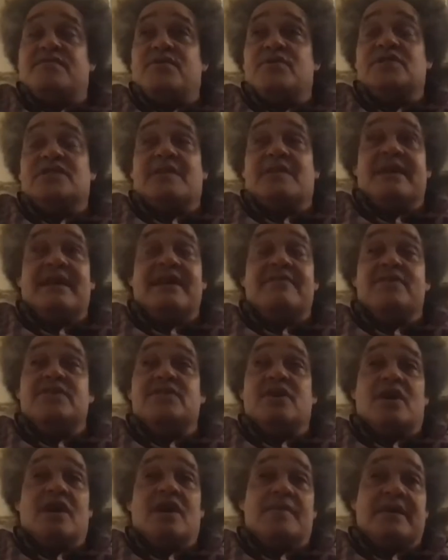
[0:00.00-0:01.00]
Like this,
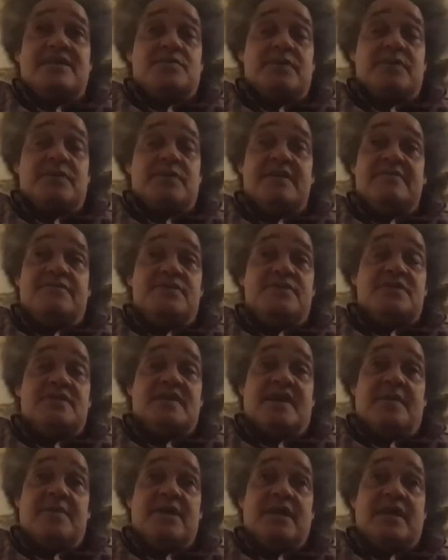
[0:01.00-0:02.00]
right? This is
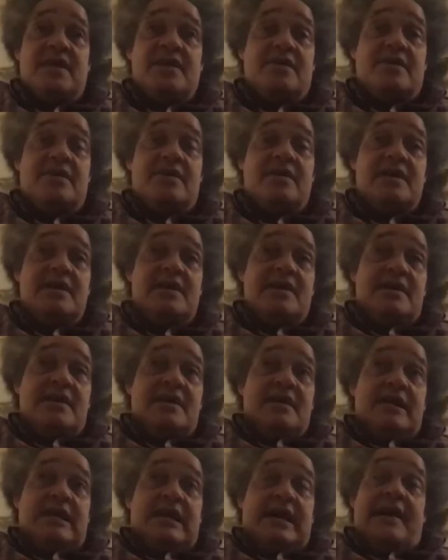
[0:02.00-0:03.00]
so early in the
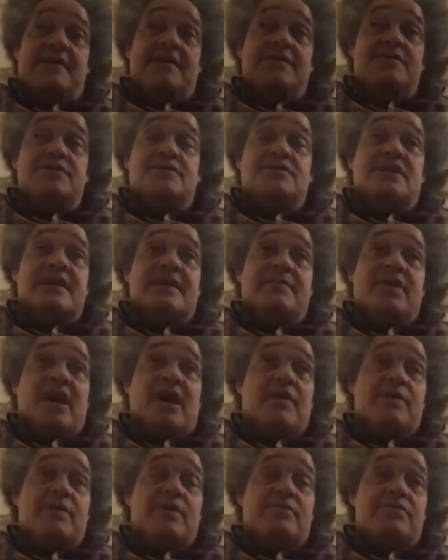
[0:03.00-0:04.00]
recruitment. This is the first time
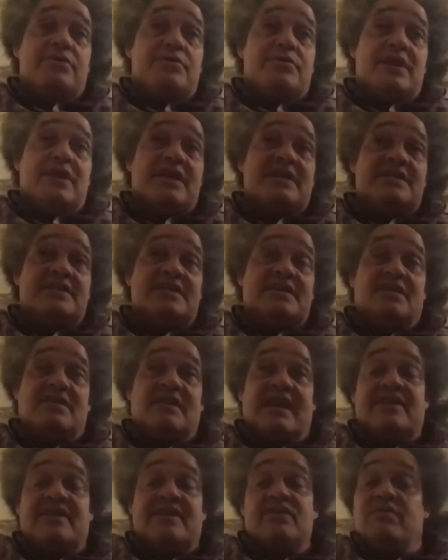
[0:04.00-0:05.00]
I even talk about
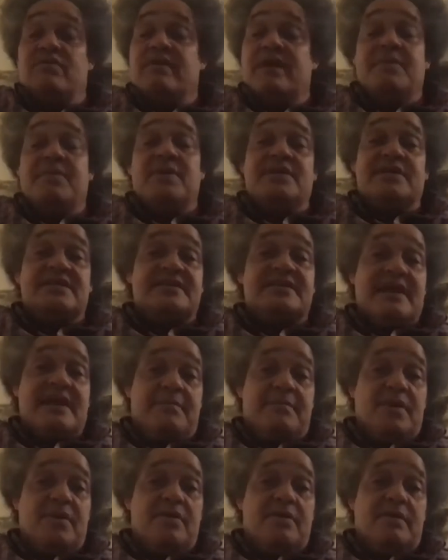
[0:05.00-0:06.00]
Sweden for this coming year.
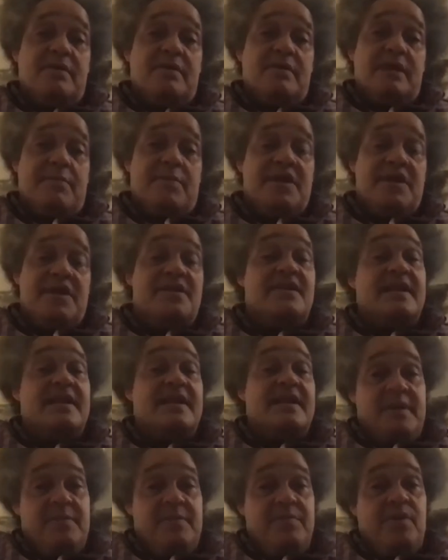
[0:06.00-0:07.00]
I
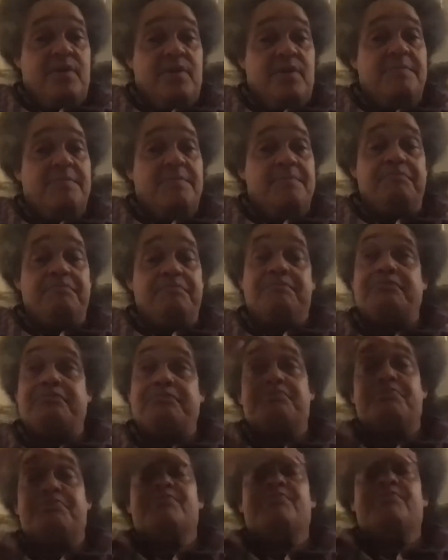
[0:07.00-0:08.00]
usually am not recruiting
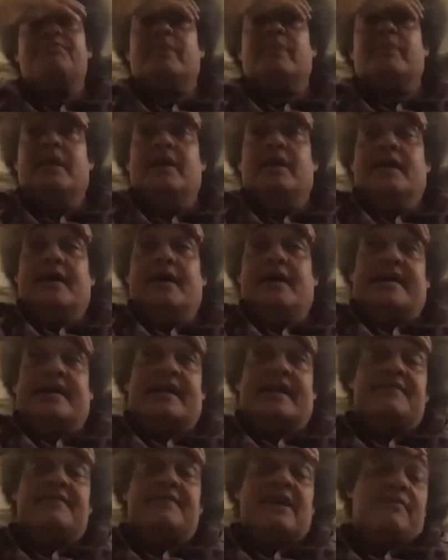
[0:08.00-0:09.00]
until like November,
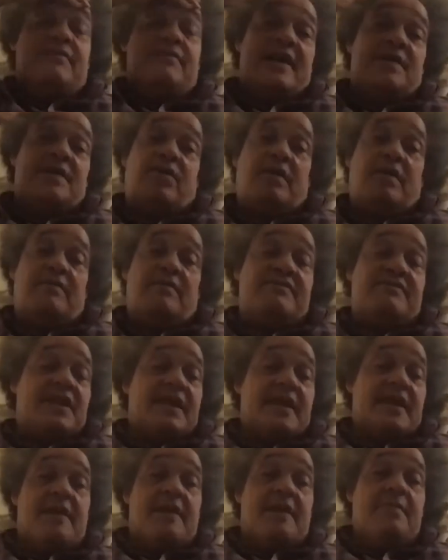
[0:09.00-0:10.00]
December. I'm
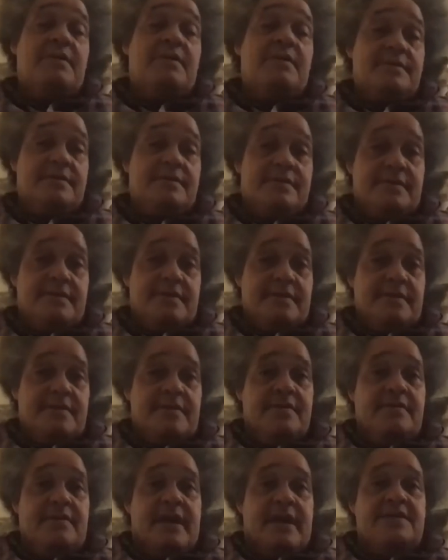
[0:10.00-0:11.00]
one of the late people.
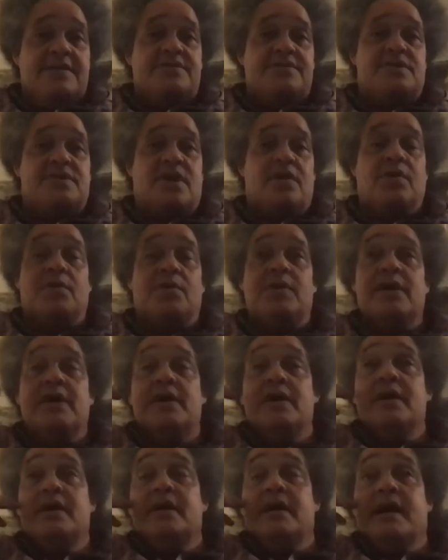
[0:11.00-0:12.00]

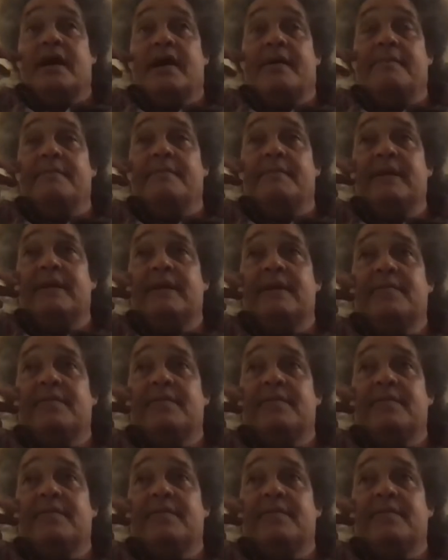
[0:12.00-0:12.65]
And I've never had